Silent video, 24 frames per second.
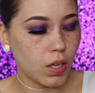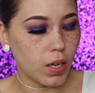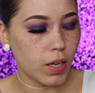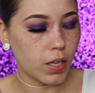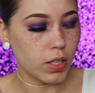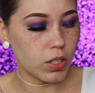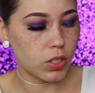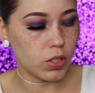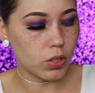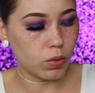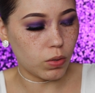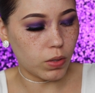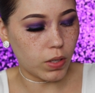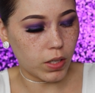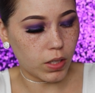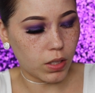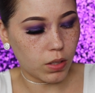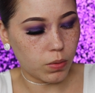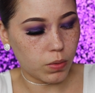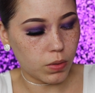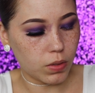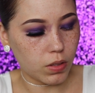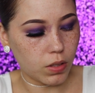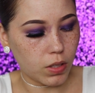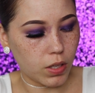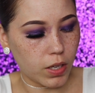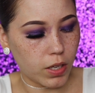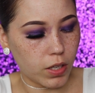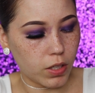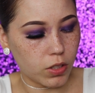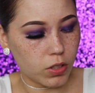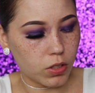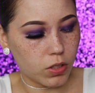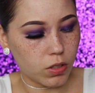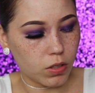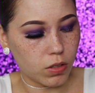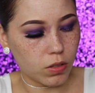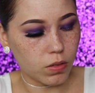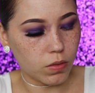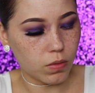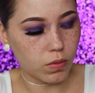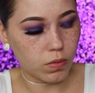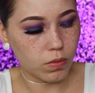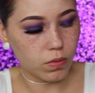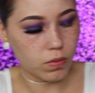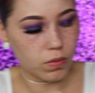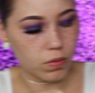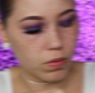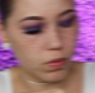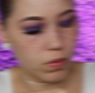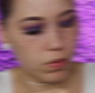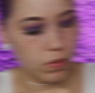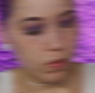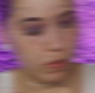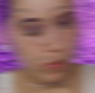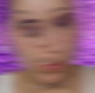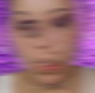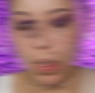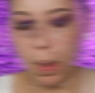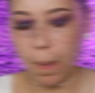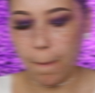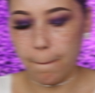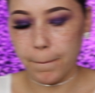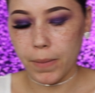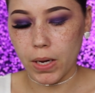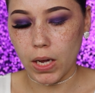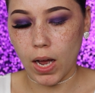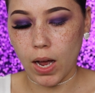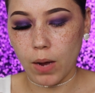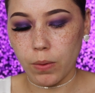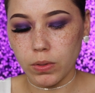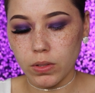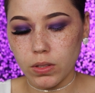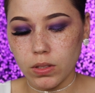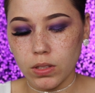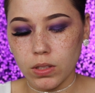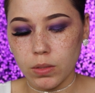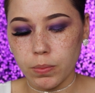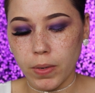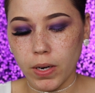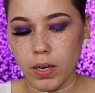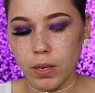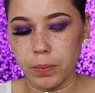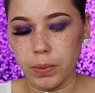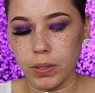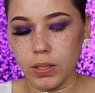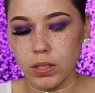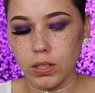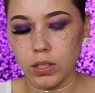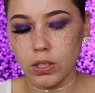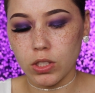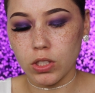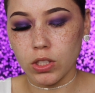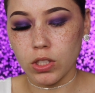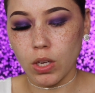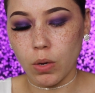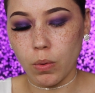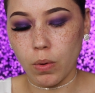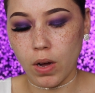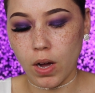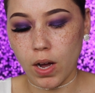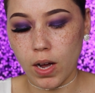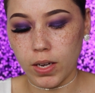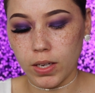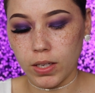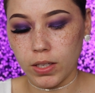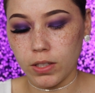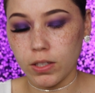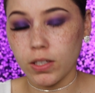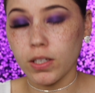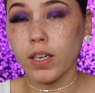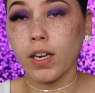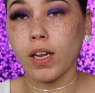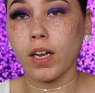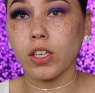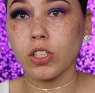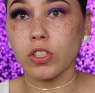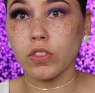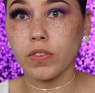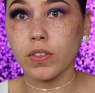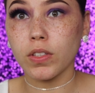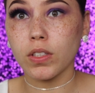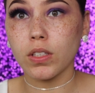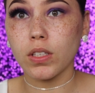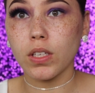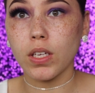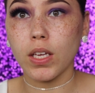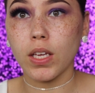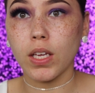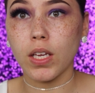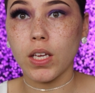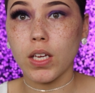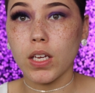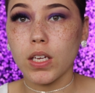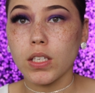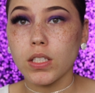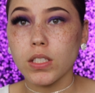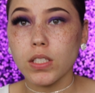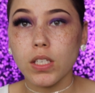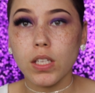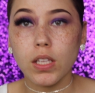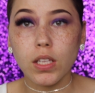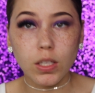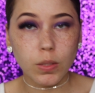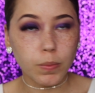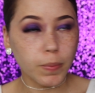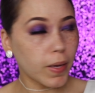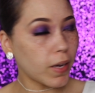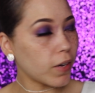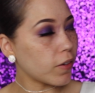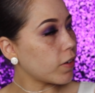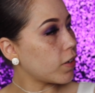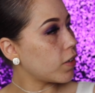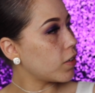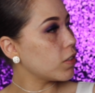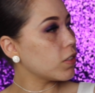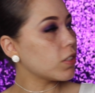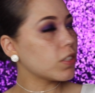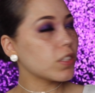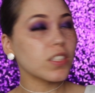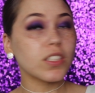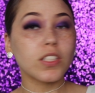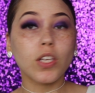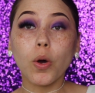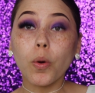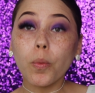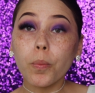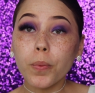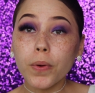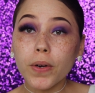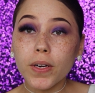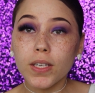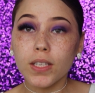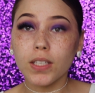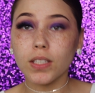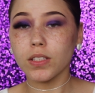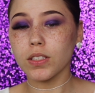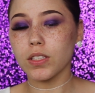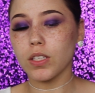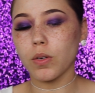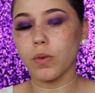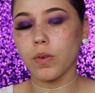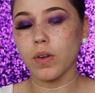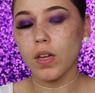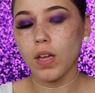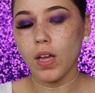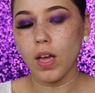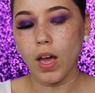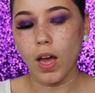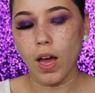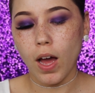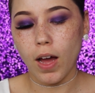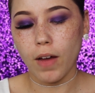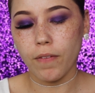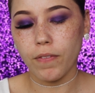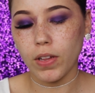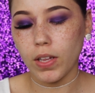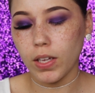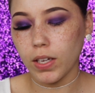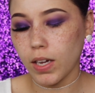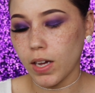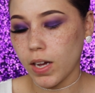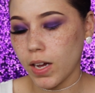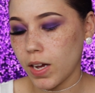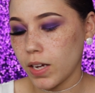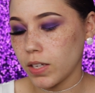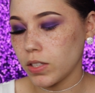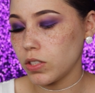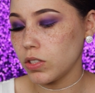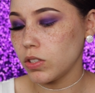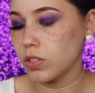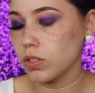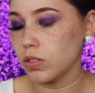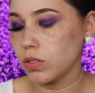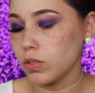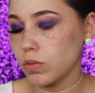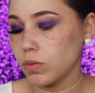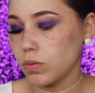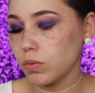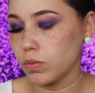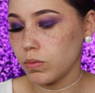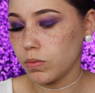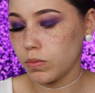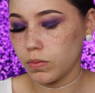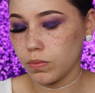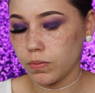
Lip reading: I do like it with lash, so. But I was inspired because it's so hot here in Nashville and this background is so pretty, so I felt like I had to do,